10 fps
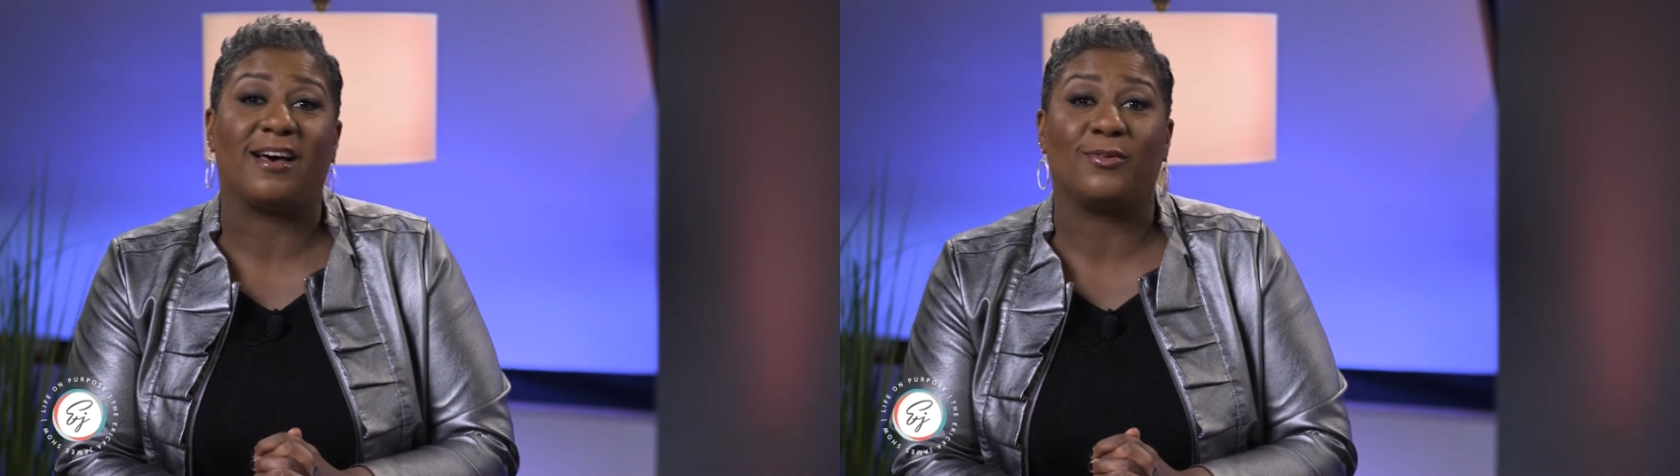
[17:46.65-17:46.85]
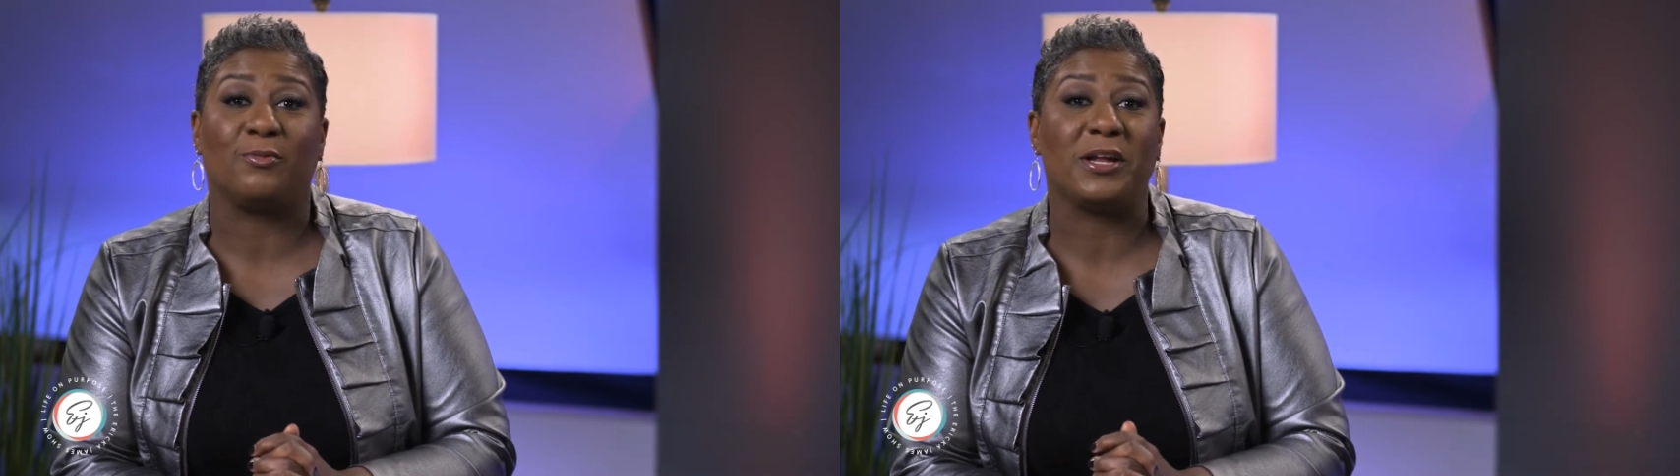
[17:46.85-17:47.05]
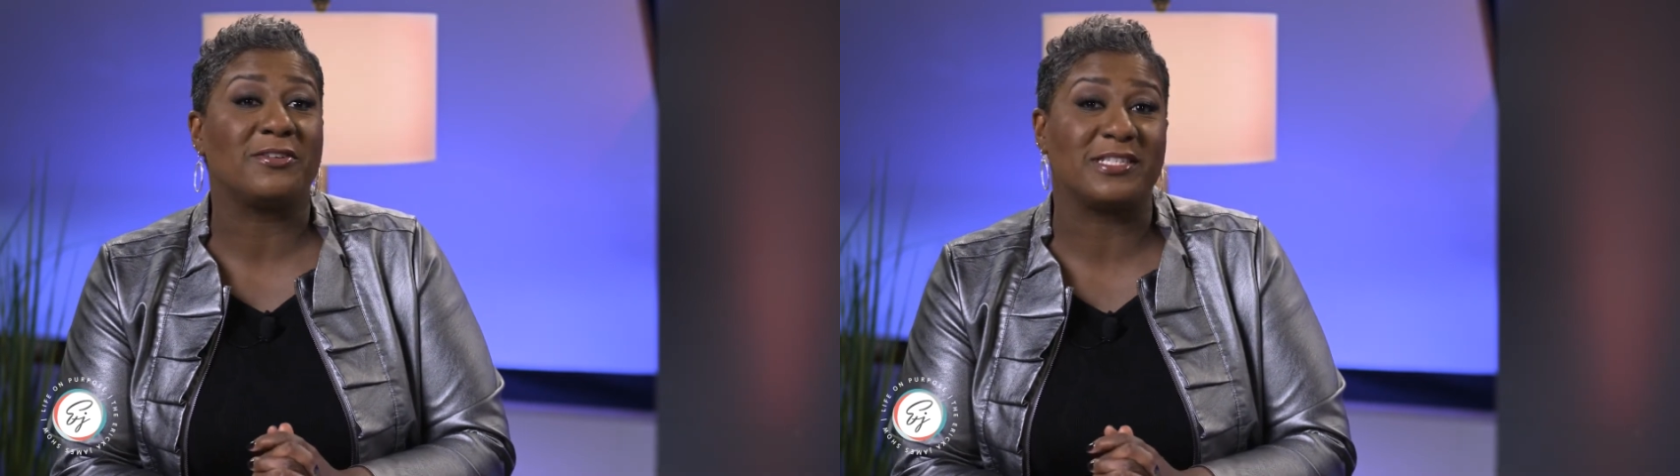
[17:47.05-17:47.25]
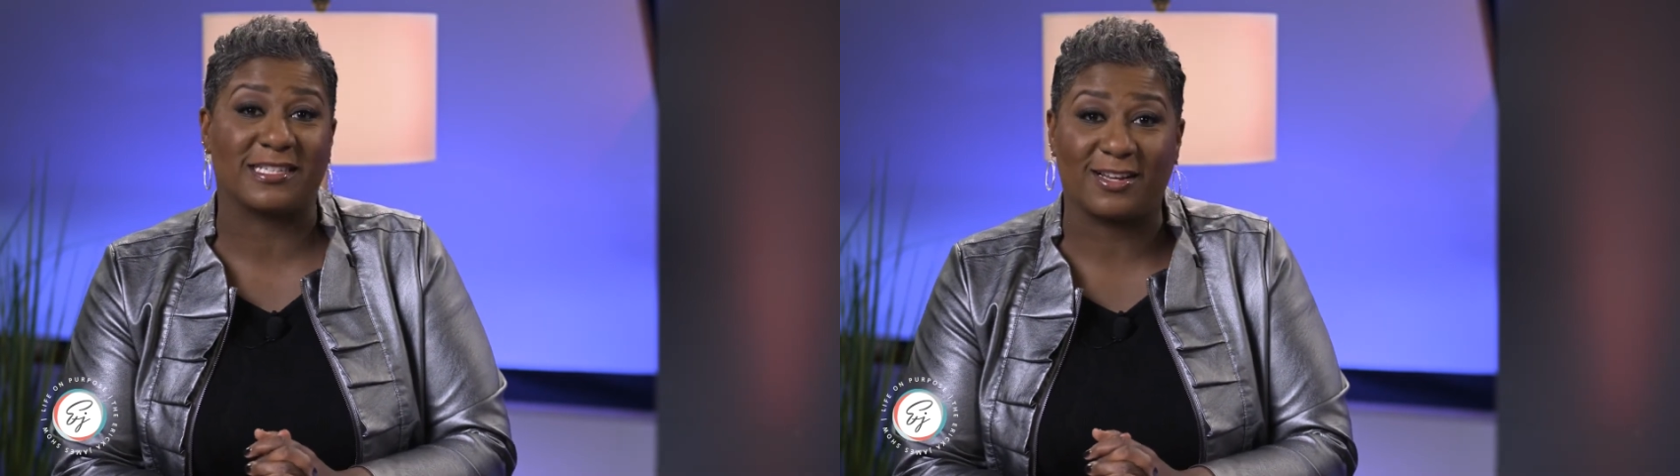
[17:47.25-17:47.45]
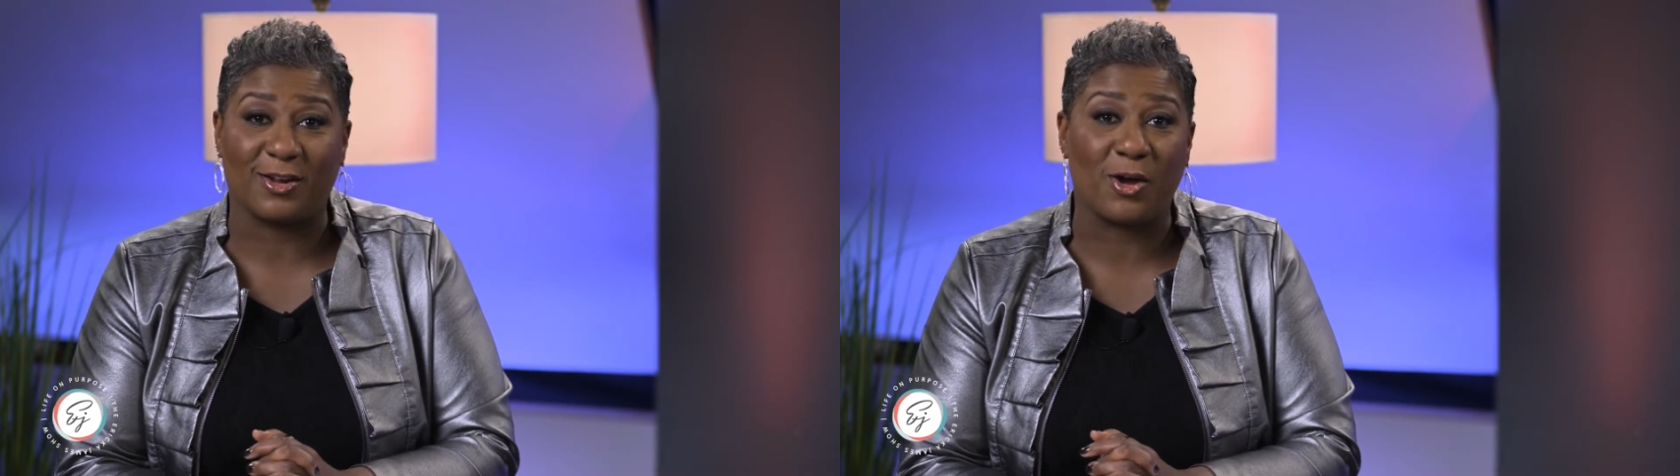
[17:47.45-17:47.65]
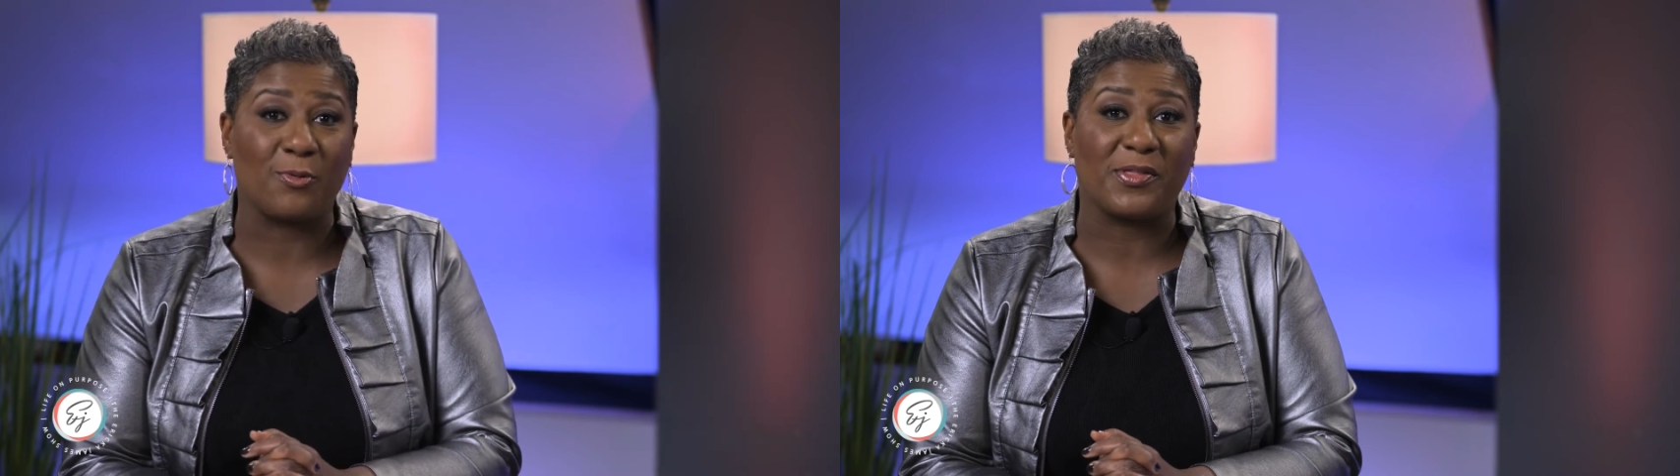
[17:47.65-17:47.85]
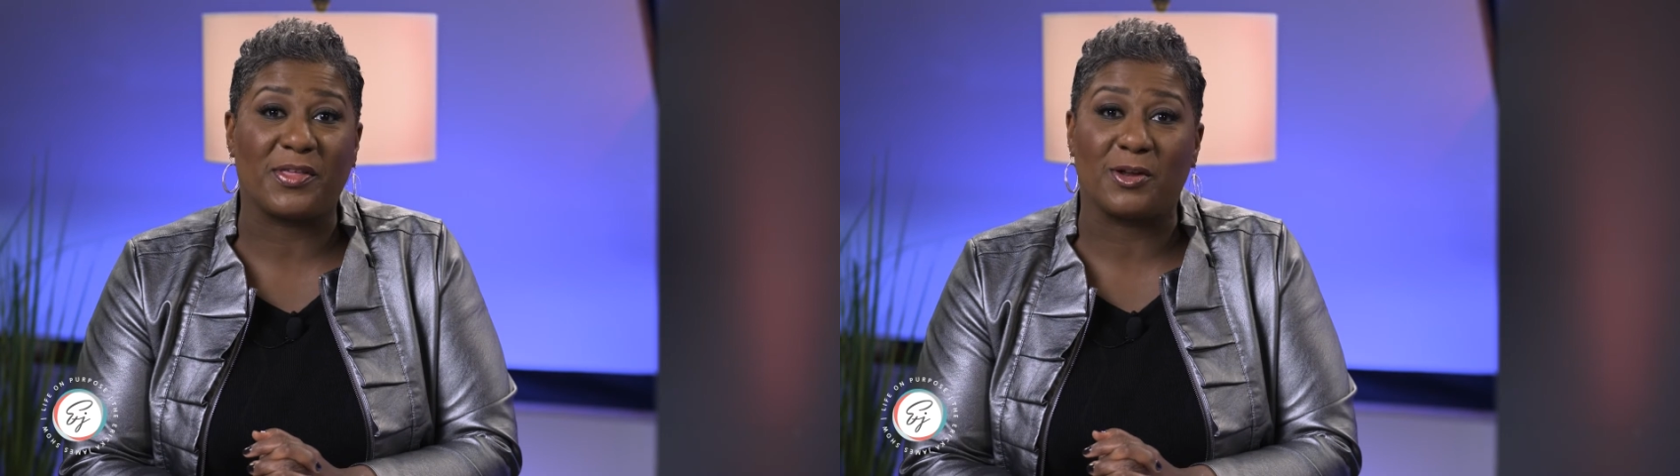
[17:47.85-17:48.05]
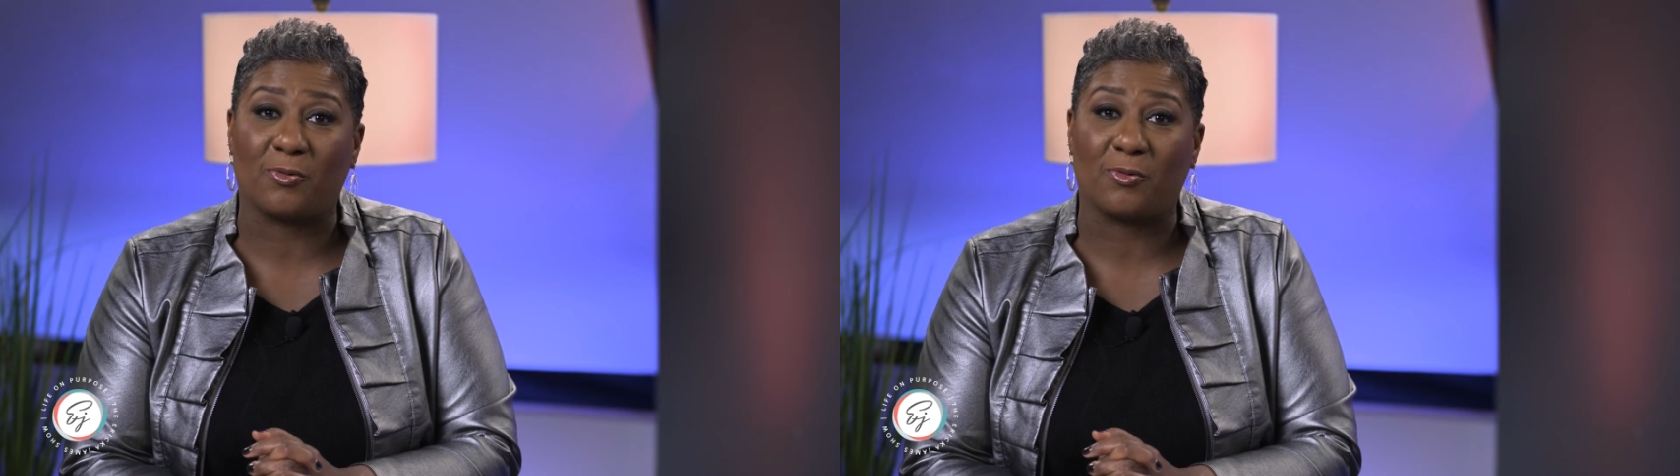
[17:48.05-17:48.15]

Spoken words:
We are just going to go with it